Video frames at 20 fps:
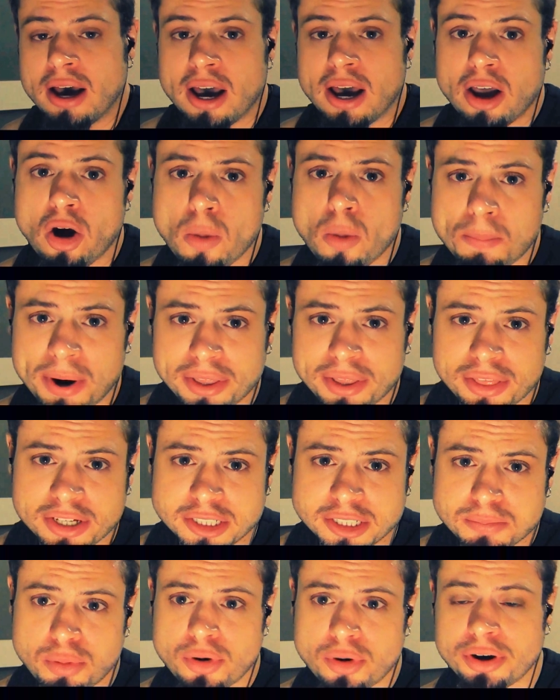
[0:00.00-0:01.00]
I hope by
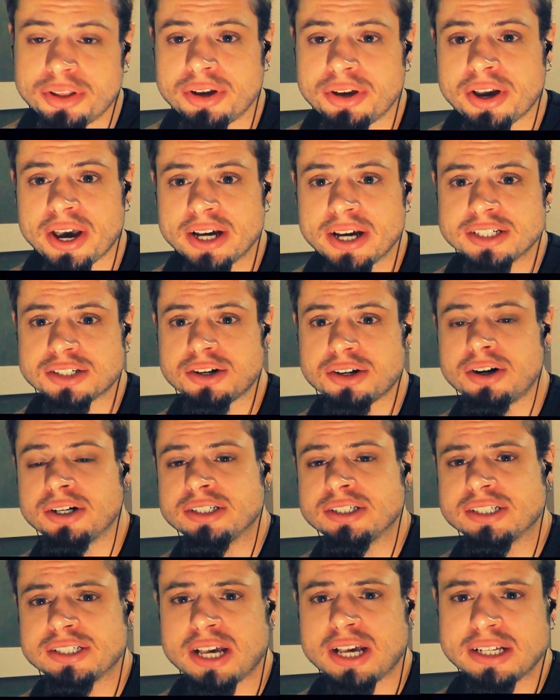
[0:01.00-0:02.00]
this point you guys
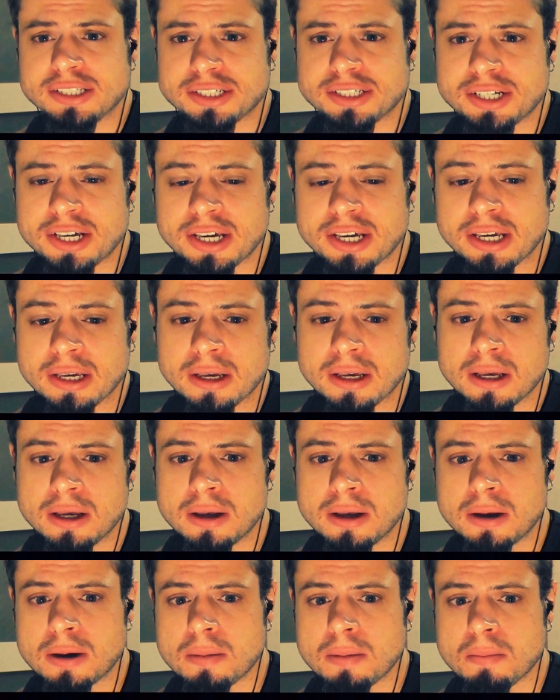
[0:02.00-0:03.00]
aren't sensing
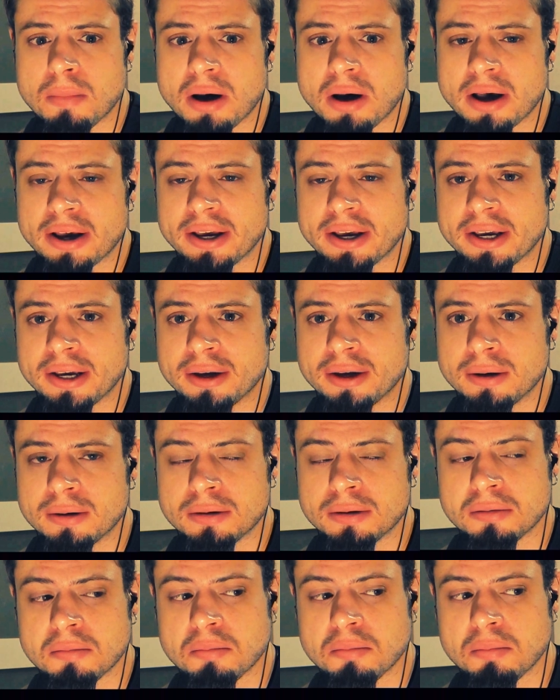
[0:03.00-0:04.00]
my
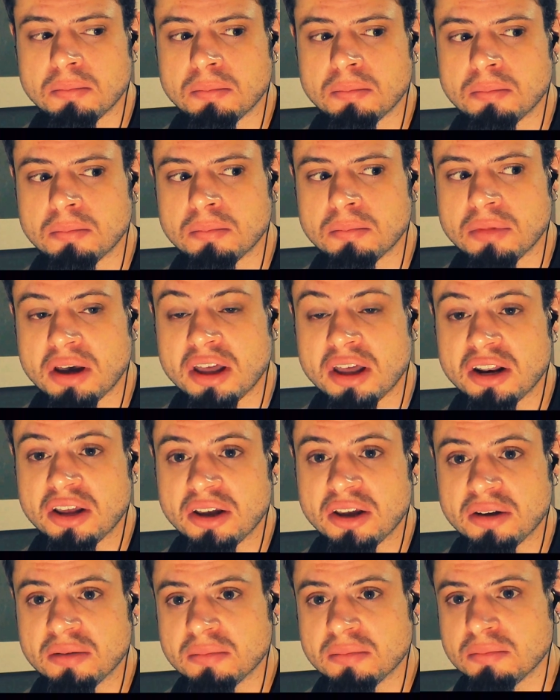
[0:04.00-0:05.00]

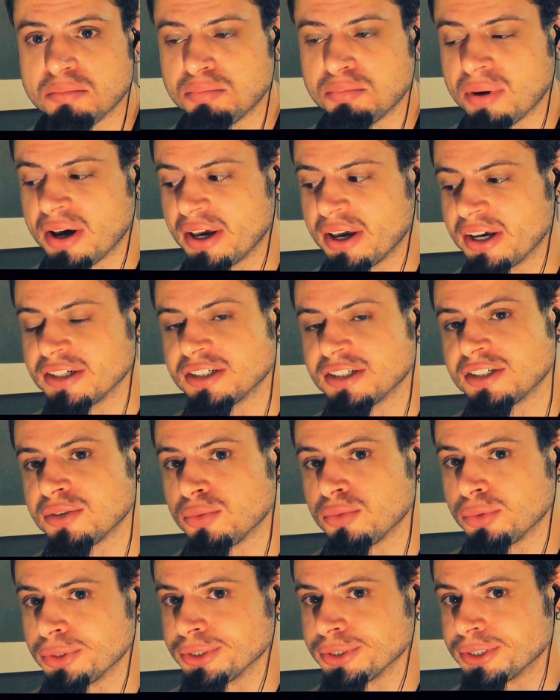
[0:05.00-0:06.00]
any bias
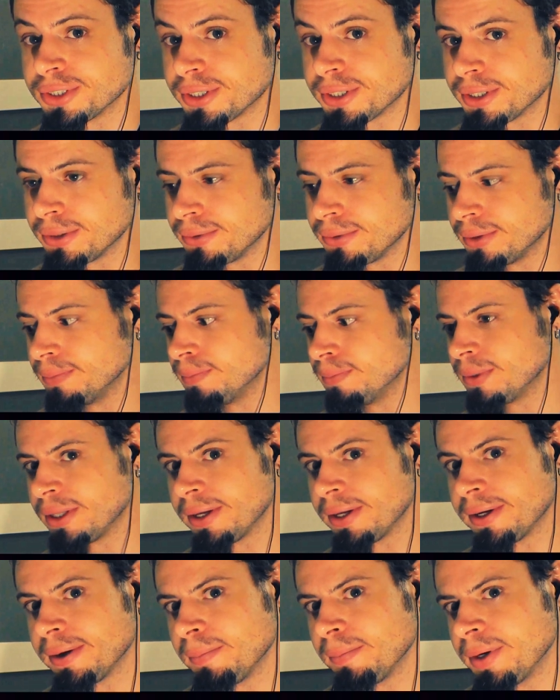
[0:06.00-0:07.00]
towards Skyrim
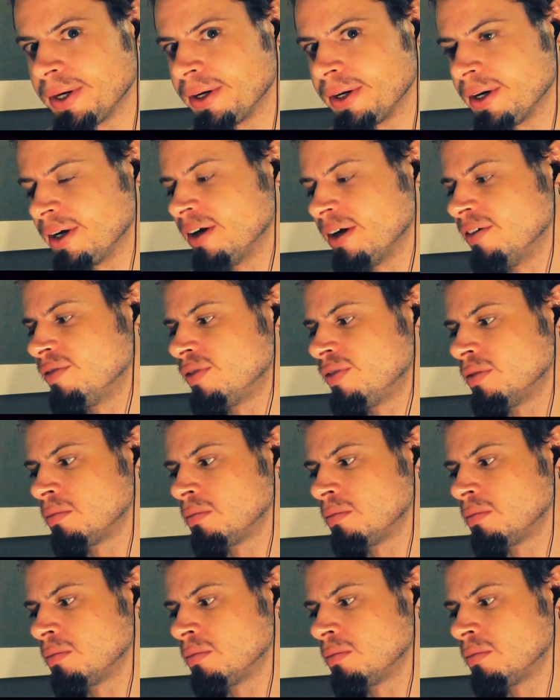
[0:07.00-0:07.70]
that I might have.